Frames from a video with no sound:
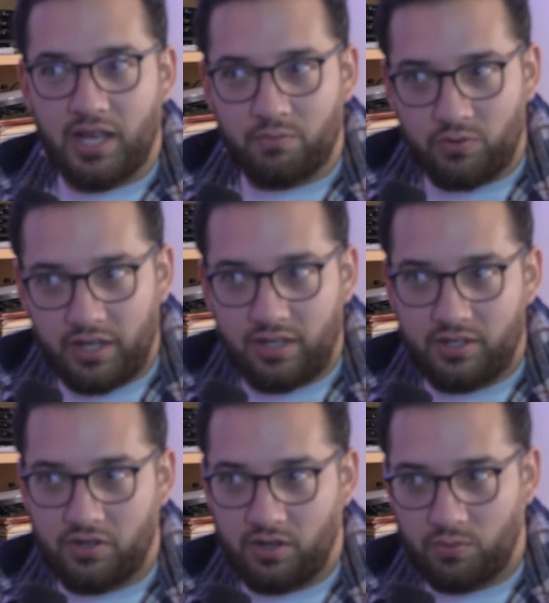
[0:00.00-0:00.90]
I'm
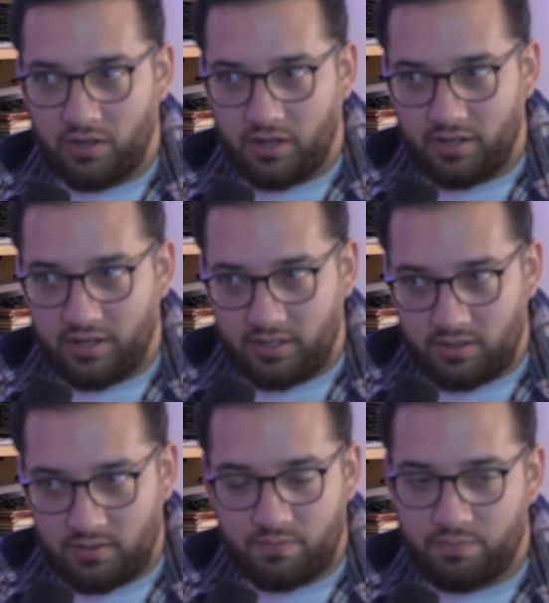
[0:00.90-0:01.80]
really trying to work on and
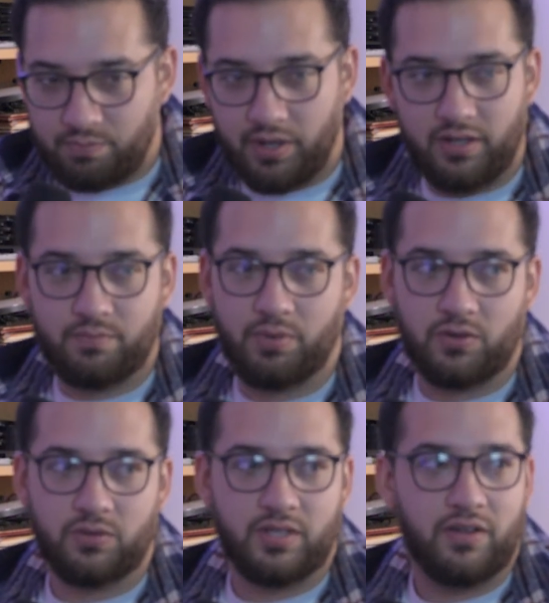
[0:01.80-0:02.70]

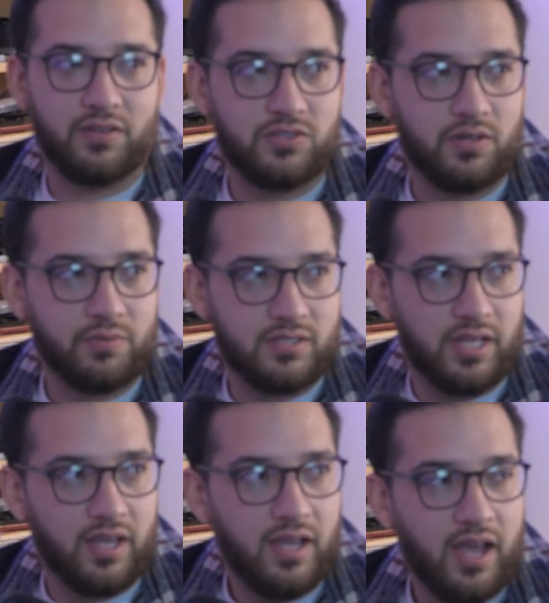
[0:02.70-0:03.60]
buckle down this year, because
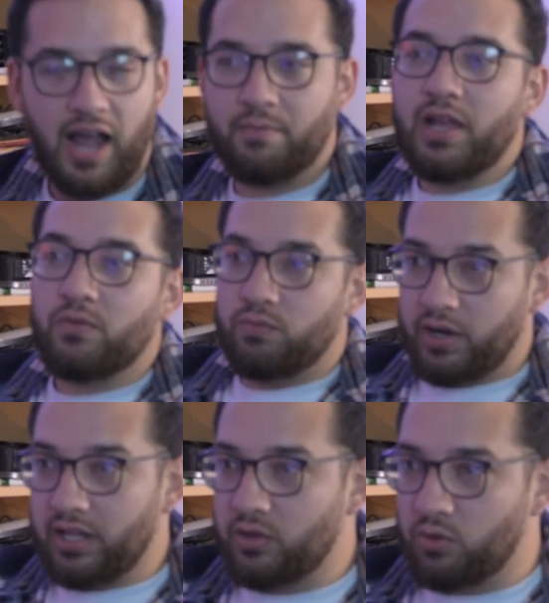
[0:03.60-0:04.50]
like I make
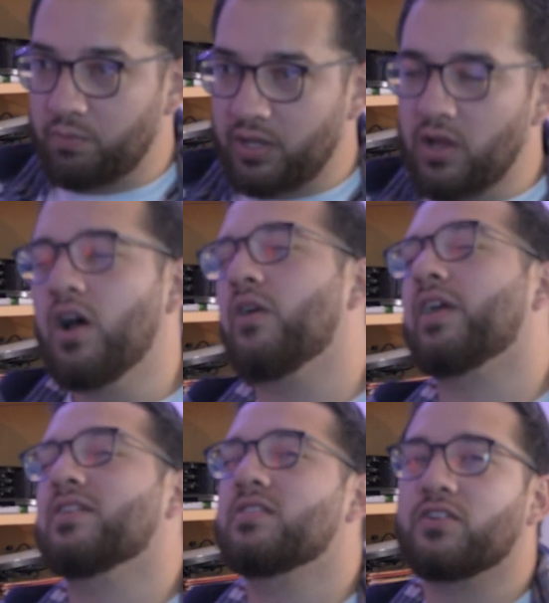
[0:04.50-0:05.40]
really cool people.
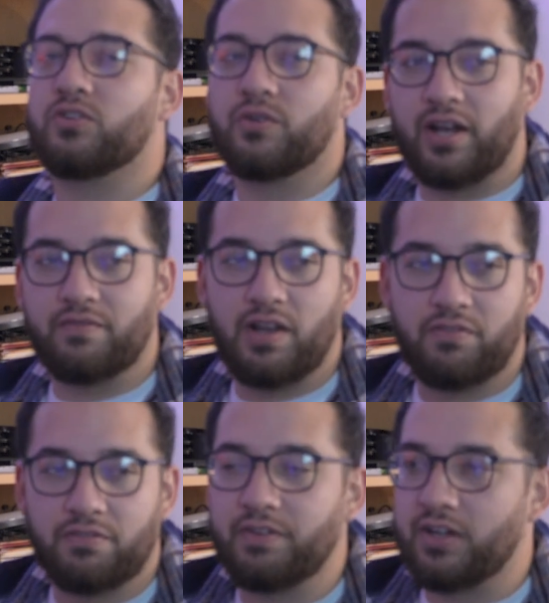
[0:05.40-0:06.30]
Okay, it's not true that I've
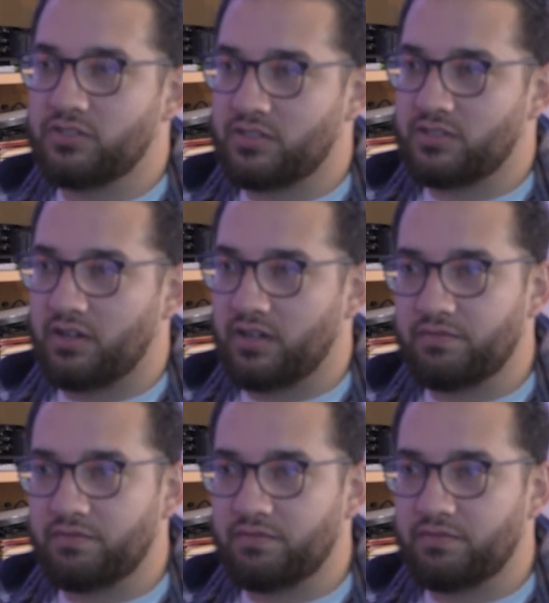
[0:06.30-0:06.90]
never finished a song.